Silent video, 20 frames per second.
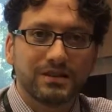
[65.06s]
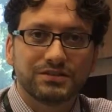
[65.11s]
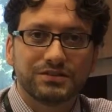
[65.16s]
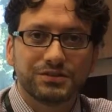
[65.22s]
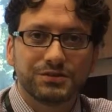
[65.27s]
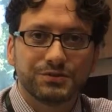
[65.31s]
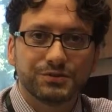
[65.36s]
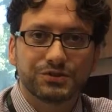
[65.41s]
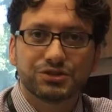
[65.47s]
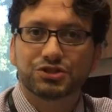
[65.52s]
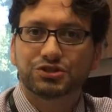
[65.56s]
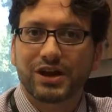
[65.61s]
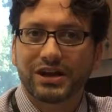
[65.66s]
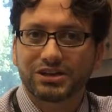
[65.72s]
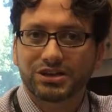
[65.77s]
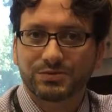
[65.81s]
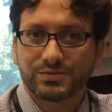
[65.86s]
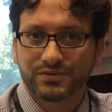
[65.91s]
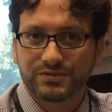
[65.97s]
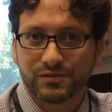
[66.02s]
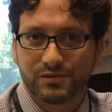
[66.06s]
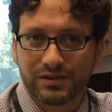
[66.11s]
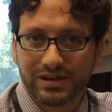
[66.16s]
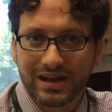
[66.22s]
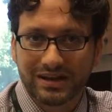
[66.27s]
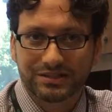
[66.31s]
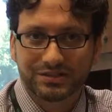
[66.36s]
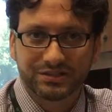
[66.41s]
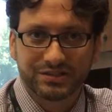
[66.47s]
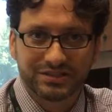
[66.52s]
to stretch before an
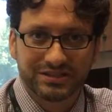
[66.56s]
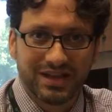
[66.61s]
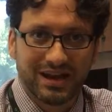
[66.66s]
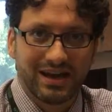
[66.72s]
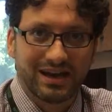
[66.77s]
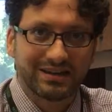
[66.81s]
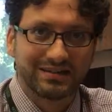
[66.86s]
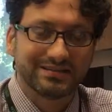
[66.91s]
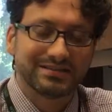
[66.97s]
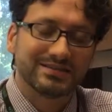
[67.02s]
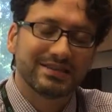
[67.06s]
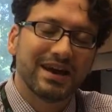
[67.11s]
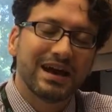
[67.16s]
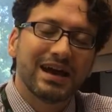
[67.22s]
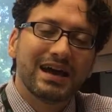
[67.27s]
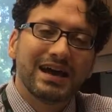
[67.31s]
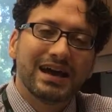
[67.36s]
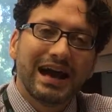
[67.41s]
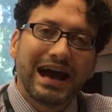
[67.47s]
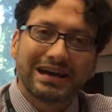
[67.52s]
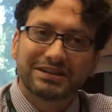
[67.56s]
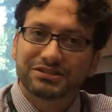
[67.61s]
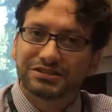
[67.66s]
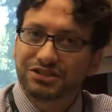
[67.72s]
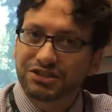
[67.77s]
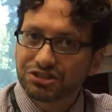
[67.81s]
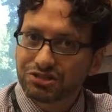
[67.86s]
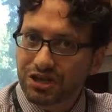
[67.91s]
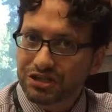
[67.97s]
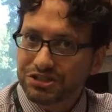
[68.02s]
exercise.
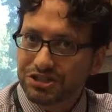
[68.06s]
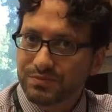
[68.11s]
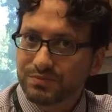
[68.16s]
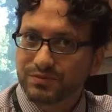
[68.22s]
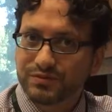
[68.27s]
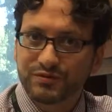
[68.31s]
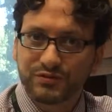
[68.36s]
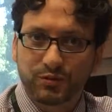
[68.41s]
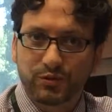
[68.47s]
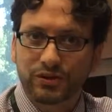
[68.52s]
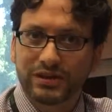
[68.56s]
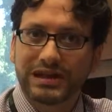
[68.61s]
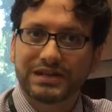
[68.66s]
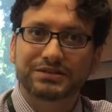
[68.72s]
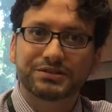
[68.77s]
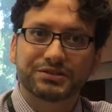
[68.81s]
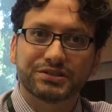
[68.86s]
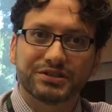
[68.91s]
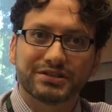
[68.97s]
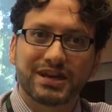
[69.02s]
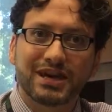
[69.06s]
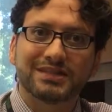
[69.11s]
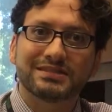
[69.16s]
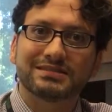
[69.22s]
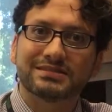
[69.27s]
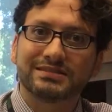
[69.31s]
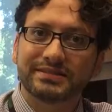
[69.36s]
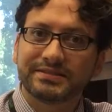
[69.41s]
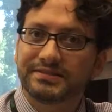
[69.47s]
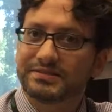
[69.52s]
Actually, stretching before an
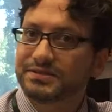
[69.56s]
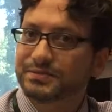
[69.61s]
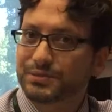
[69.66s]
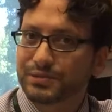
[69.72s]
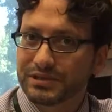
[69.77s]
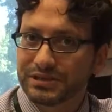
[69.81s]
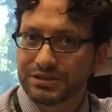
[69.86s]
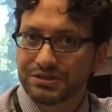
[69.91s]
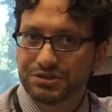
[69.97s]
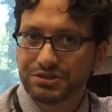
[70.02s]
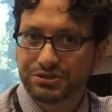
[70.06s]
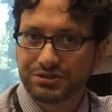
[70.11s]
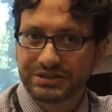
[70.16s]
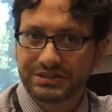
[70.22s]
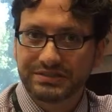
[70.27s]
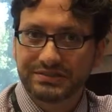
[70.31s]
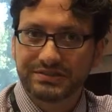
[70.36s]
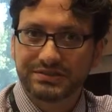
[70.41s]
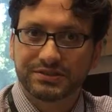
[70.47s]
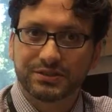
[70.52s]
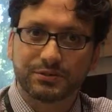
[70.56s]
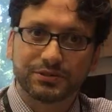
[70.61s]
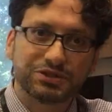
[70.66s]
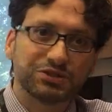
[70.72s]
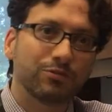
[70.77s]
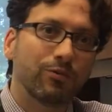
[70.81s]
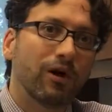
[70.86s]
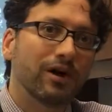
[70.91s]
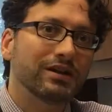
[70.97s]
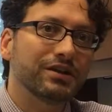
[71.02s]
exercise leads to more injuries. So what
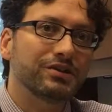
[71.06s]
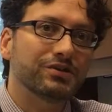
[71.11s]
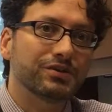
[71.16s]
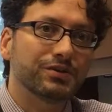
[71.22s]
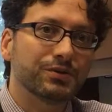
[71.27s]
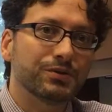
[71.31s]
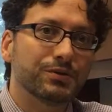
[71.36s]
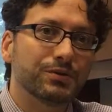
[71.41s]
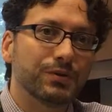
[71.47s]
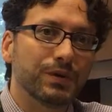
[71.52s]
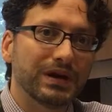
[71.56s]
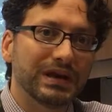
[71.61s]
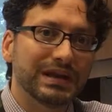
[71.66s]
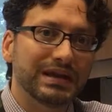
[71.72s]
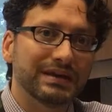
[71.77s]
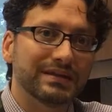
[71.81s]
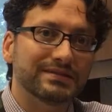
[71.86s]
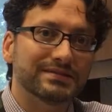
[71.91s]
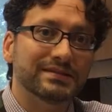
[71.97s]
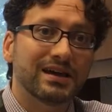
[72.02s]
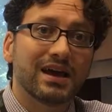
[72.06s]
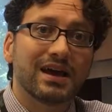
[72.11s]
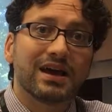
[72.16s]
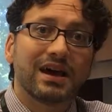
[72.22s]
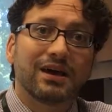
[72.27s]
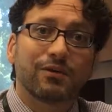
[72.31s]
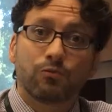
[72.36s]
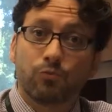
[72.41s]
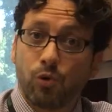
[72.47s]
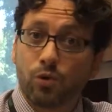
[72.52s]
you want to do is
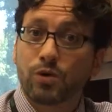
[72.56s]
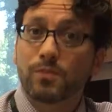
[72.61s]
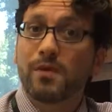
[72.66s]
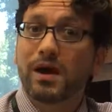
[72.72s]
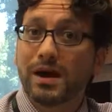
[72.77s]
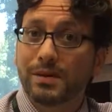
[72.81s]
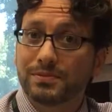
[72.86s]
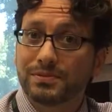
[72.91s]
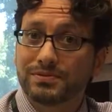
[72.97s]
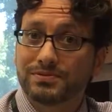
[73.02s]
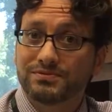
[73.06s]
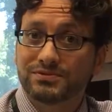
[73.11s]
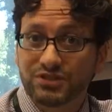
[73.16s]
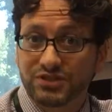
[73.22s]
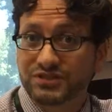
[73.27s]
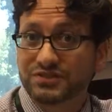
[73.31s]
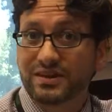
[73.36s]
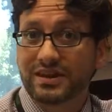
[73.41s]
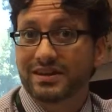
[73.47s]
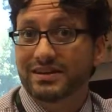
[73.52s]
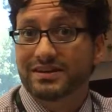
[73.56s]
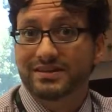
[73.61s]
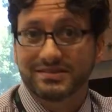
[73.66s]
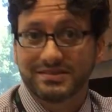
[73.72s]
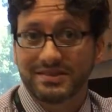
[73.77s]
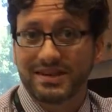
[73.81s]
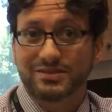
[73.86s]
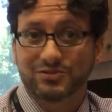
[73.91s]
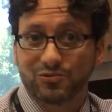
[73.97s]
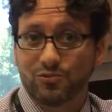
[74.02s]
warm up, just like it
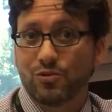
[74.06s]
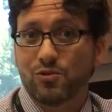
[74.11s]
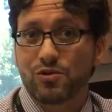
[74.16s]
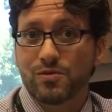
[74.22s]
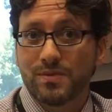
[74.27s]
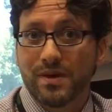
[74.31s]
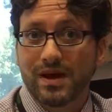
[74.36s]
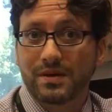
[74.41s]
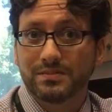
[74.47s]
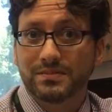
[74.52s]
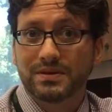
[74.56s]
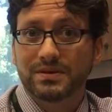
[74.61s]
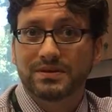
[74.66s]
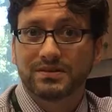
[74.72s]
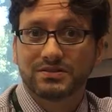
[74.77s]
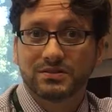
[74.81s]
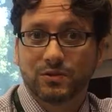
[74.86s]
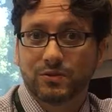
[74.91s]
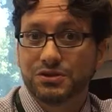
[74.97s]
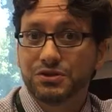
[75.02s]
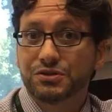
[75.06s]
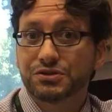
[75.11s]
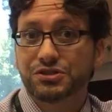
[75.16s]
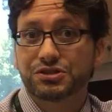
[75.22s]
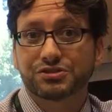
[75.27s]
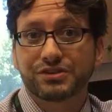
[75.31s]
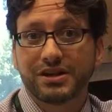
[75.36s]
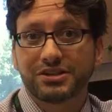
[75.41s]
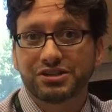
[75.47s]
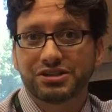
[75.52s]
says, warm up. So when you're
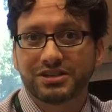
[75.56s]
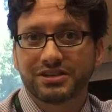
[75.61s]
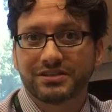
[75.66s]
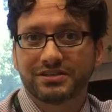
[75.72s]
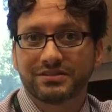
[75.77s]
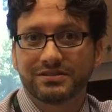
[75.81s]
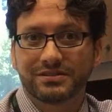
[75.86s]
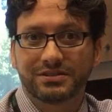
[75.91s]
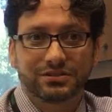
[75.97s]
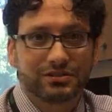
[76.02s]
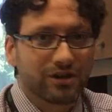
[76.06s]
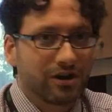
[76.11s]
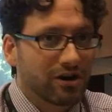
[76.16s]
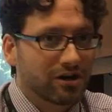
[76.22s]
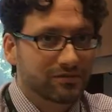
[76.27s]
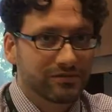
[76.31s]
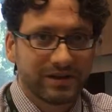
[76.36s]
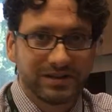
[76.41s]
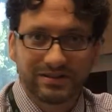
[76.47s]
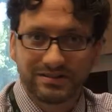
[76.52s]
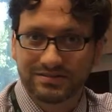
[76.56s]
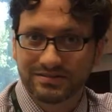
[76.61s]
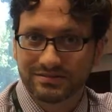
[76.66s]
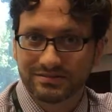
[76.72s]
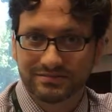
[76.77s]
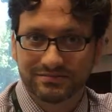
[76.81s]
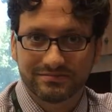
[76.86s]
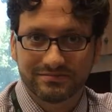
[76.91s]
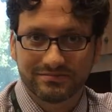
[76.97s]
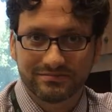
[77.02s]
stretching, your heart rate
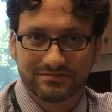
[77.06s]
isn't